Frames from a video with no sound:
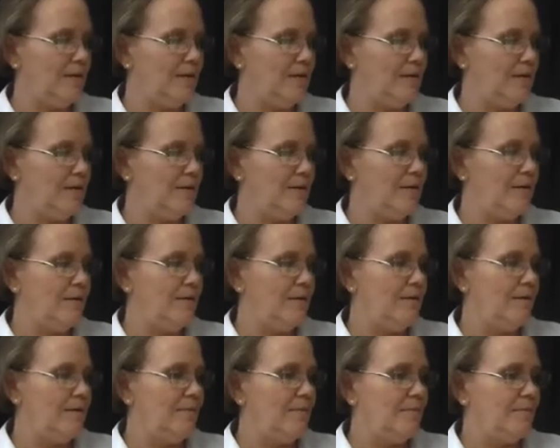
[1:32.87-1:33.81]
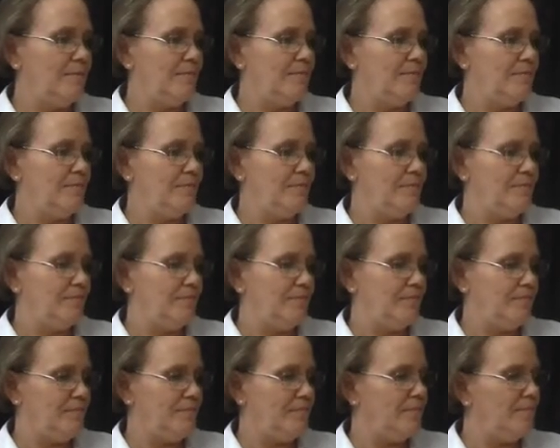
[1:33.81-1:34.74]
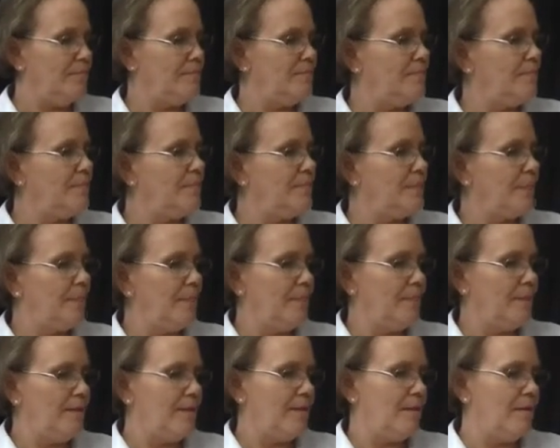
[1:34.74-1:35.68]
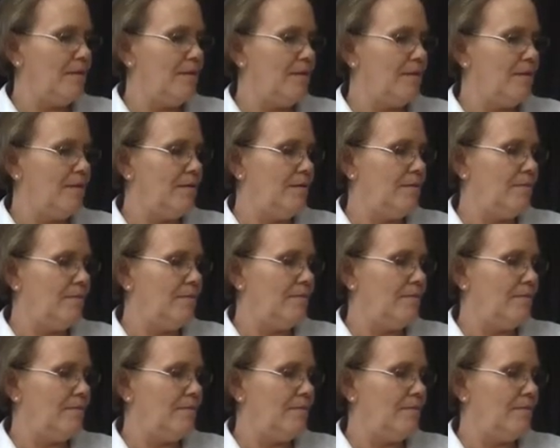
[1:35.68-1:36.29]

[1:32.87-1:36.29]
(silence)